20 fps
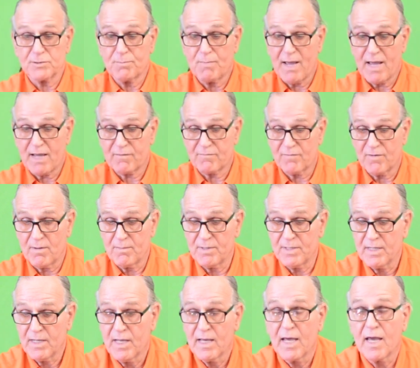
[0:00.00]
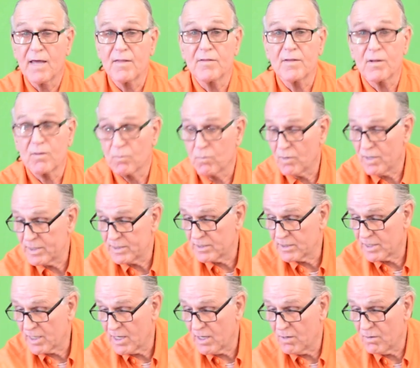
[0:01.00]
back from it, and then away you
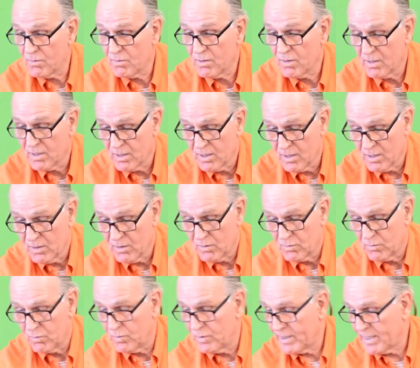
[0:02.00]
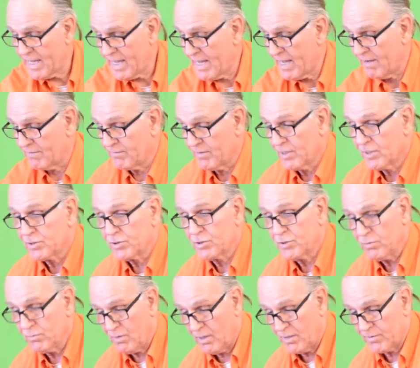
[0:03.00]
go. We have
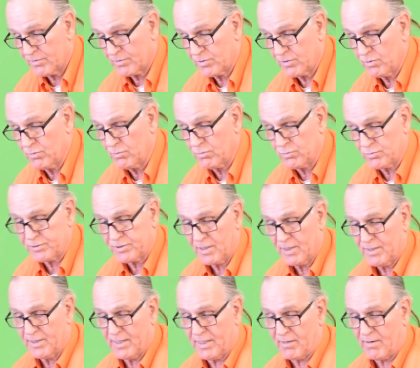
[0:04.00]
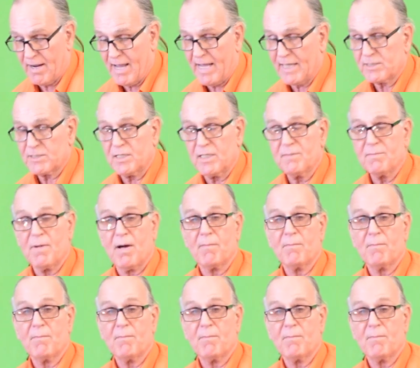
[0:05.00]
two other tools that are actually my